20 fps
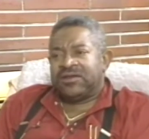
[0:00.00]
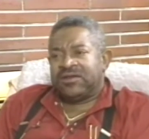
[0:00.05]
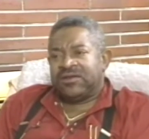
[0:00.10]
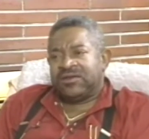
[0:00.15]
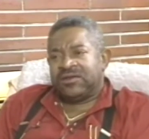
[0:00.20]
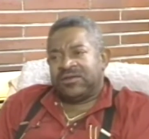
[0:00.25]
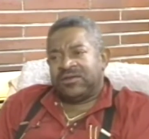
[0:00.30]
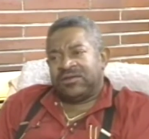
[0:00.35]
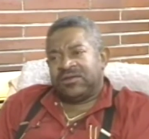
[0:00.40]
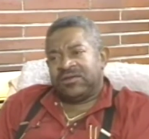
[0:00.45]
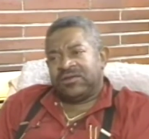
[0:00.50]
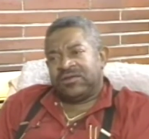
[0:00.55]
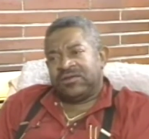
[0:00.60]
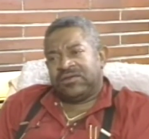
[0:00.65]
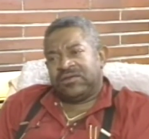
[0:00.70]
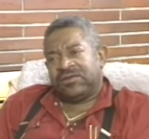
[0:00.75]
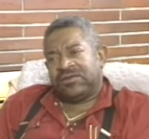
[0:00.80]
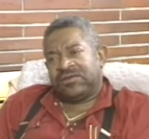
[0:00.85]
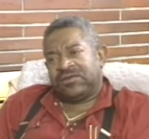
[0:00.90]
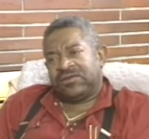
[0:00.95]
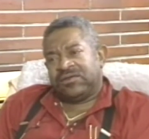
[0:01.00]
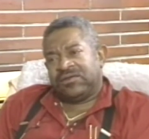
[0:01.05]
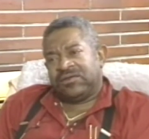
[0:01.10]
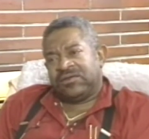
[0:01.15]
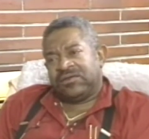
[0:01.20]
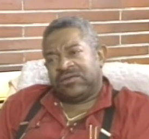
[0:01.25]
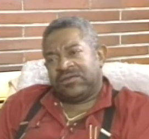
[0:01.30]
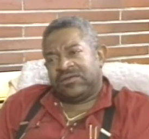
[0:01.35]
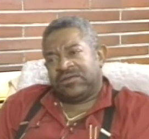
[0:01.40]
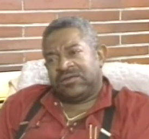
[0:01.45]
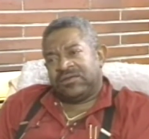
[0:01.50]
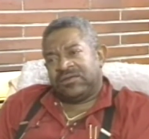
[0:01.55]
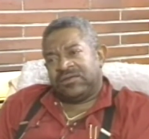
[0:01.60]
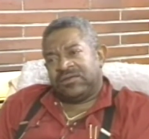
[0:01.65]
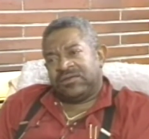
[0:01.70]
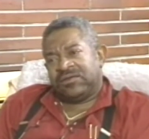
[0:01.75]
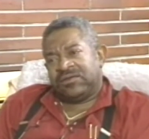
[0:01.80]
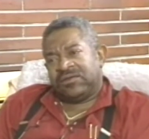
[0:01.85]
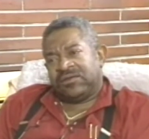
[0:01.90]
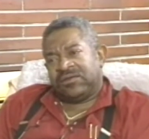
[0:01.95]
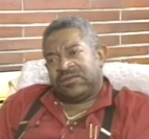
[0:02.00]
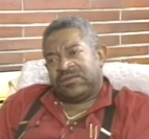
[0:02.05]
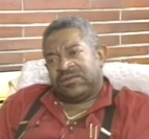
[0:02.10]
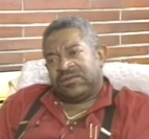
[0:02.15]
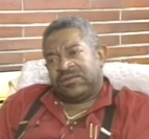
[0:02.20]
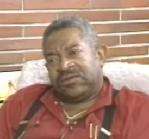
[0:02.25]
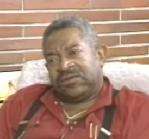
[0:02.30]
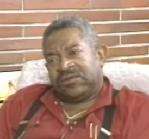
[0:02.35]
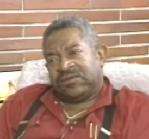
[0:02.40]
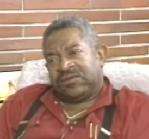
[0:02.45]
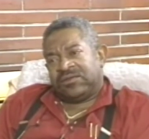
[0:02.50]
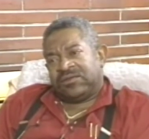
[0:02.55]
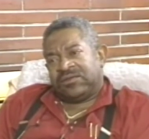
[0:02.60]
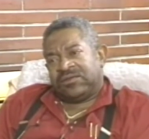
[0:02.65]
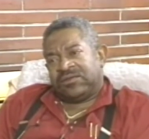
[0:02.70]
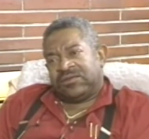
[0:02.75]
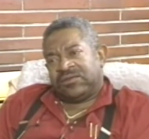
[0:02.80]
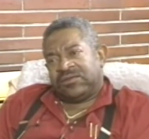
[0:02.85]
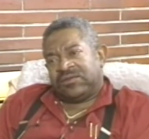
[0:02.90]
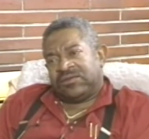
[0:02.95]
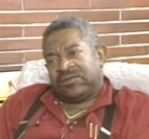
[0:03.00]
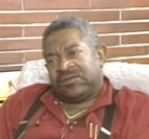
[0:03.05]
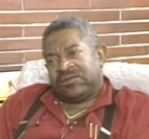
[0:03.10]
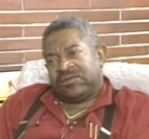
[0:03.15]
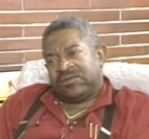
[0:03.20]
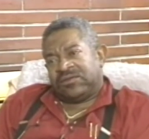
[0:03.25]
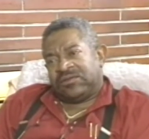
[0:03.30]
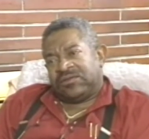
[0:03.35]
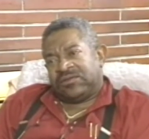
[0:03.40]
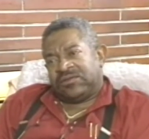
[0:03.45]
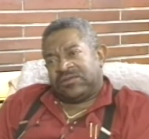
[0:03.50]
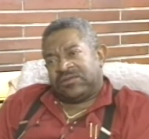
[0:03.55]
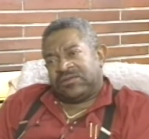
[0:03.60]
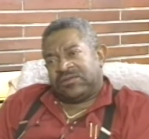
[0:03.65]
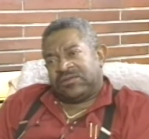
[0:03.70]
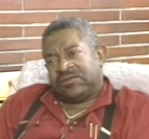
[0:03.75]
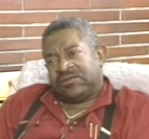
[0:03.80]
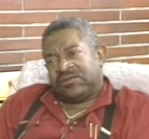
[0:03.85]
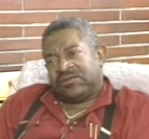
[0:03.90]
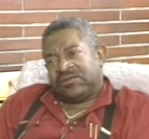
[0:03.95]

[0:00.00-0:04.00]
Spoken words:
Nobody speaks.